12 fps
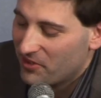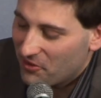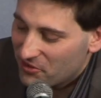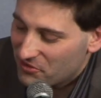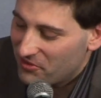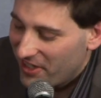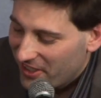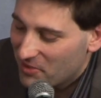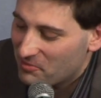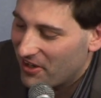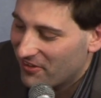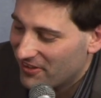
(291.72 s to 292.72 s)
when I was reading
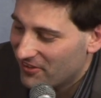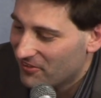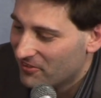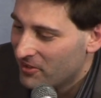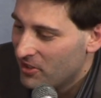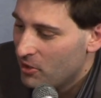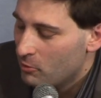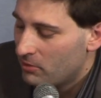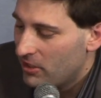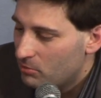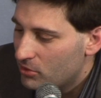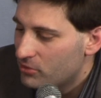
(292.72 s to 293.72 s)
about you,
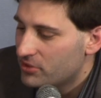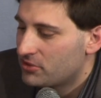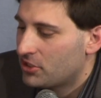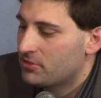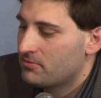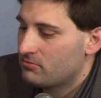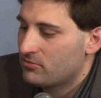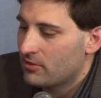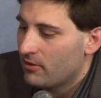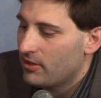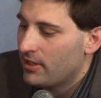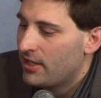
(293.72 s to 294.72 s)
people would
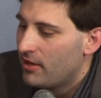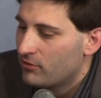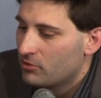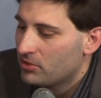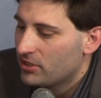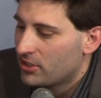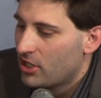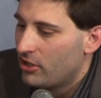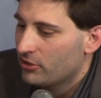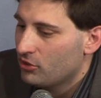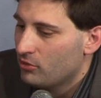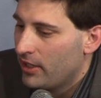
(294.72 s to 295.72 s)
inevitably
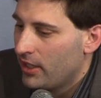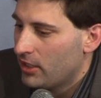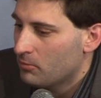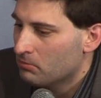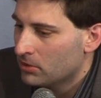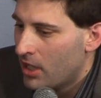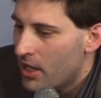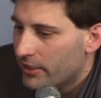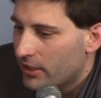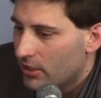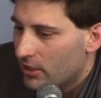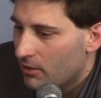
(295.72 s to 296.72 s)
call you a
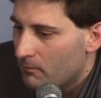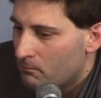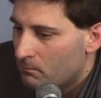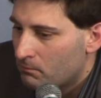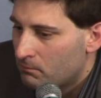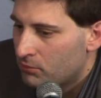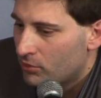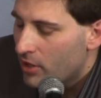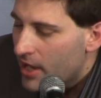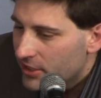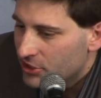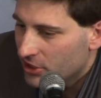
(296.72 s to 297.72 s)
blogging
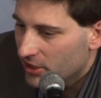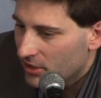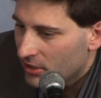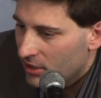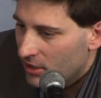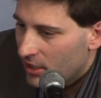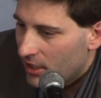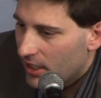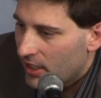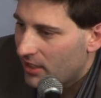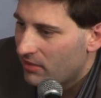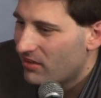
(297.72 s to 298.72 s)
prodigy,
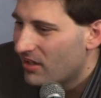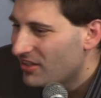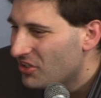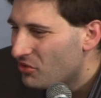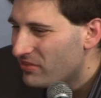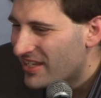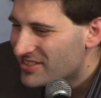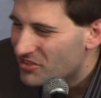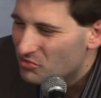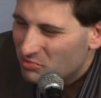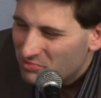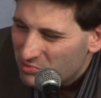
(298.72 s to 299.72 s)
and I thought, you know, that's a